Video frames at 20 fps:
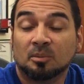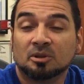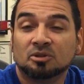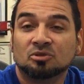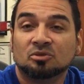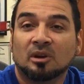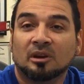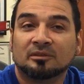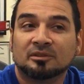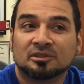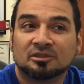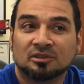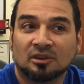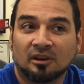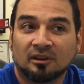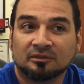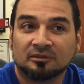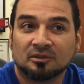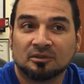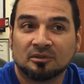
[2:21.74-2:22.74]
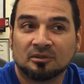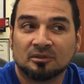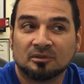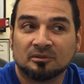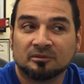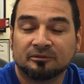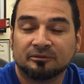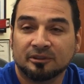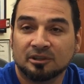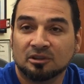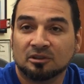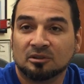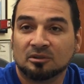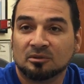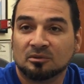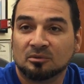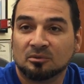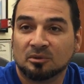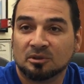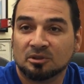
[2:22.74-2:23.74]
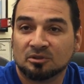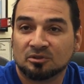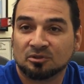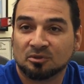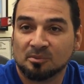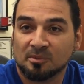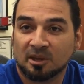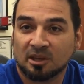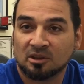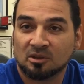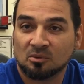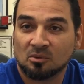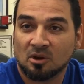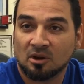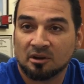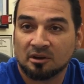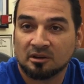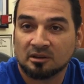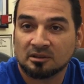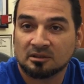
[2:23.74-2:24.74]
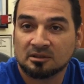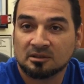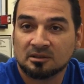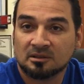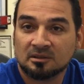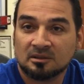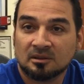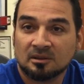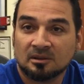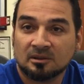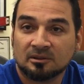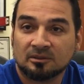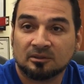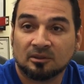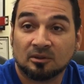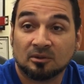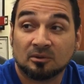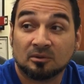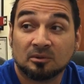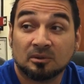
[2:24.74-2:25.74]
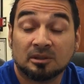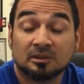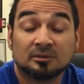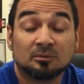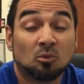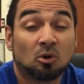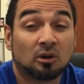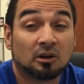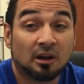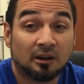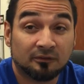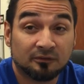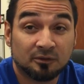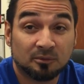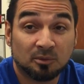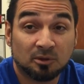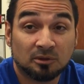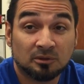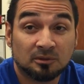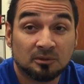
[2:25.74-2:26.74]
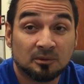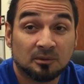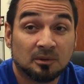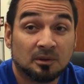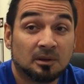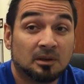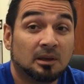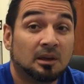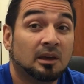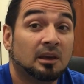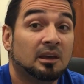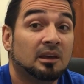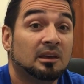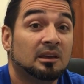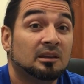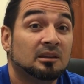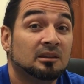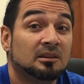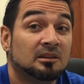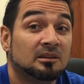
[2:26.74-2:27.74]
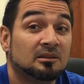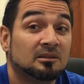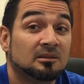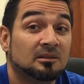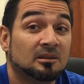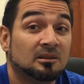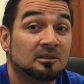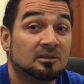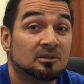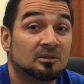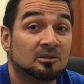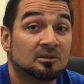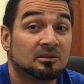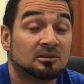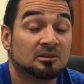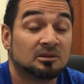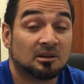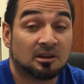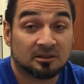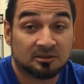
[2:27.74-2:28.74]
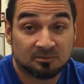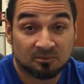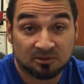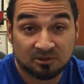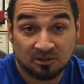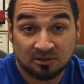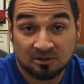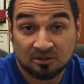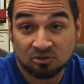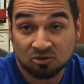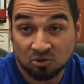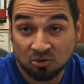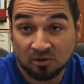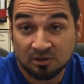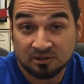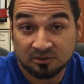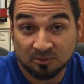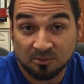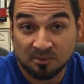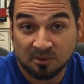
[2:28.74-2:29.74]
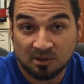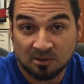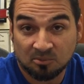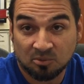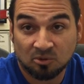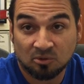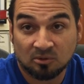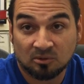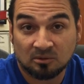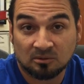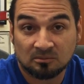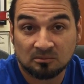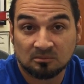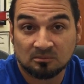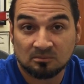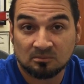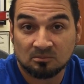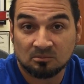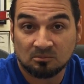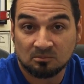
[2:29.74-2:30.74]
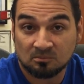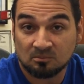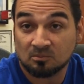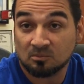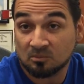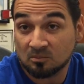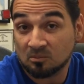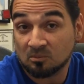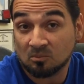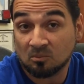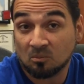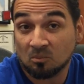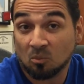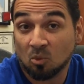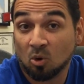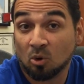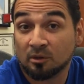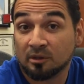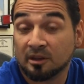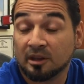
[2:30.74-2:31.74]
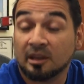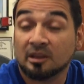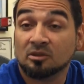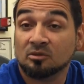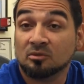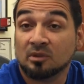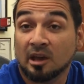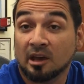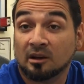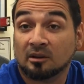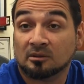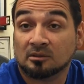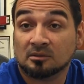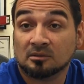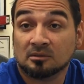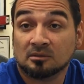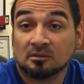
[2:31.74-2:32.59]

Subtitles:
but you have a softer feel when you're swimming in the water. So it's more comfortable, and your customer's going to enjoy swimming in the pool more than they do now.